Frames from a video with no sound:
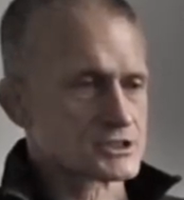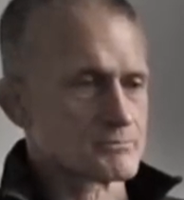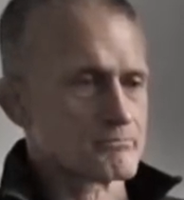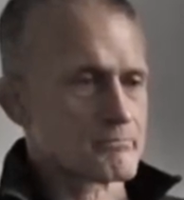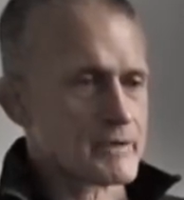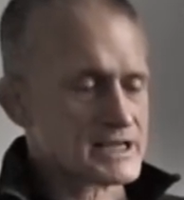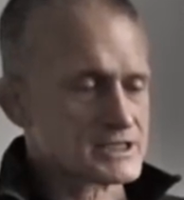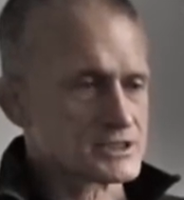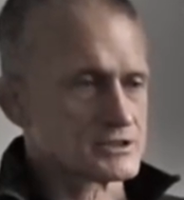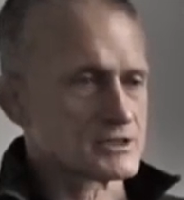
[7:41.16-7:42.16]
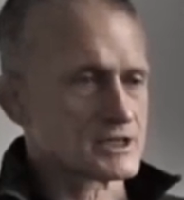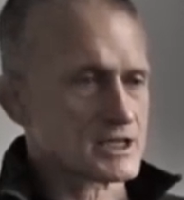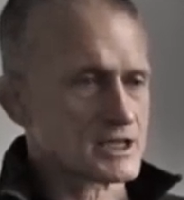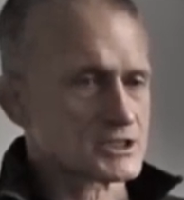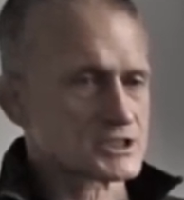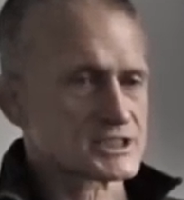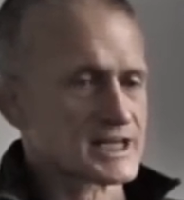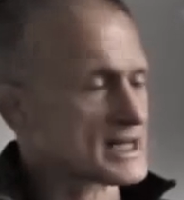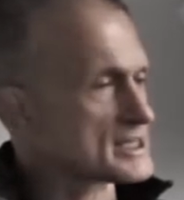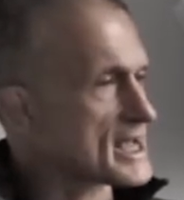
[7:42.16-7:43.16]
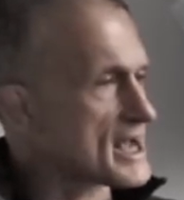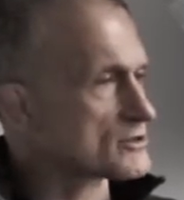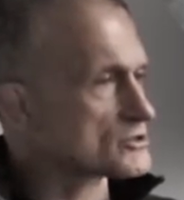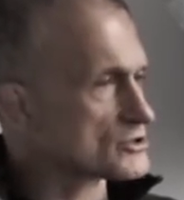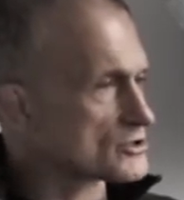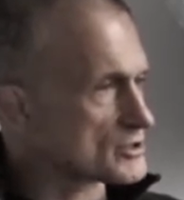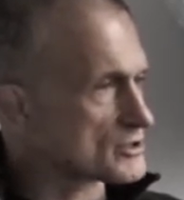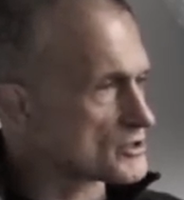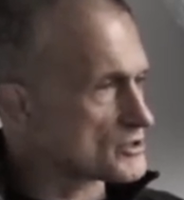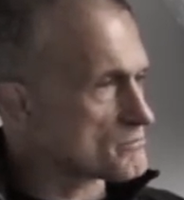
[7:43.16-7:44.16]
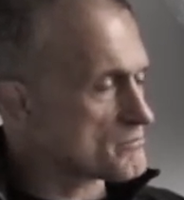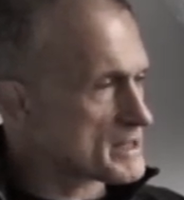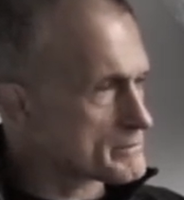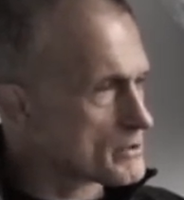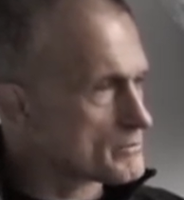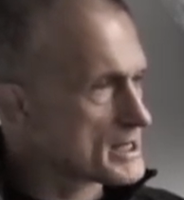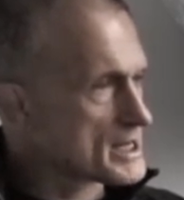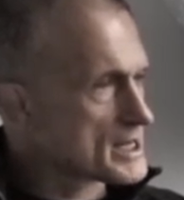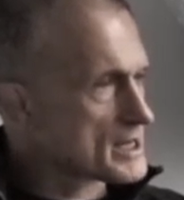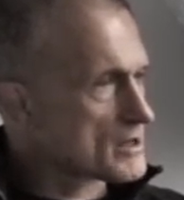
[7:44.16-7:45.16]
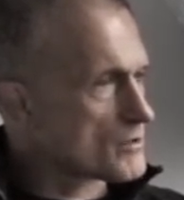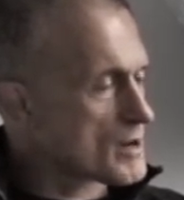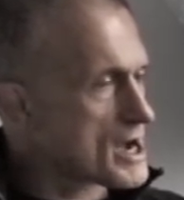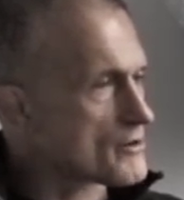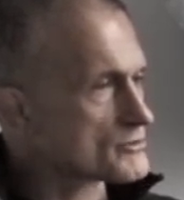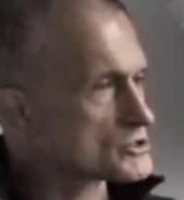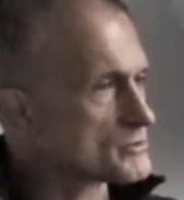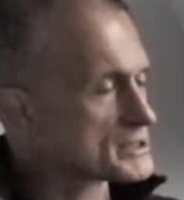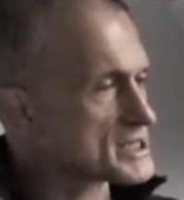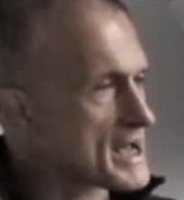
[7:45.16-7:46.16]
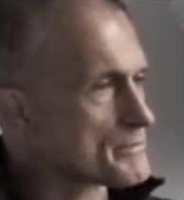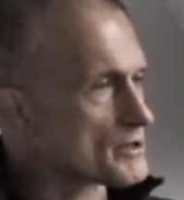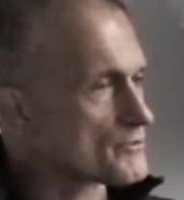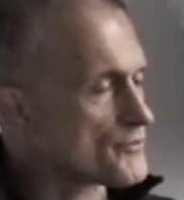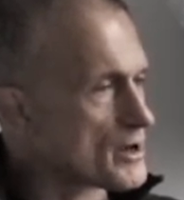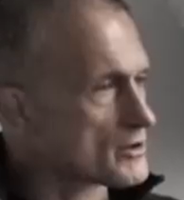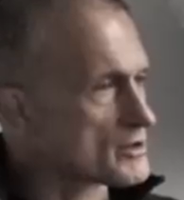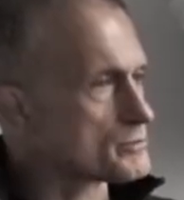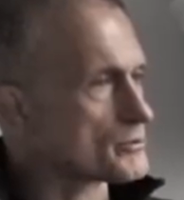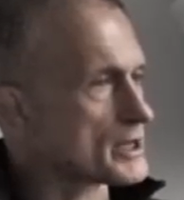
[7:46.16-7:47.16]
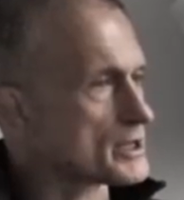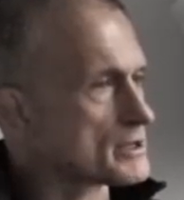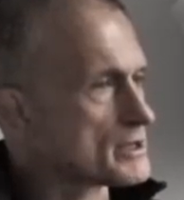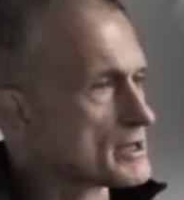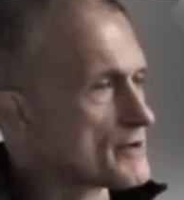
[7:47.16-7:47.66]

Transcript: Just to basically just get it down to the, the minimum, wow, I was so much happier. I felt liberated.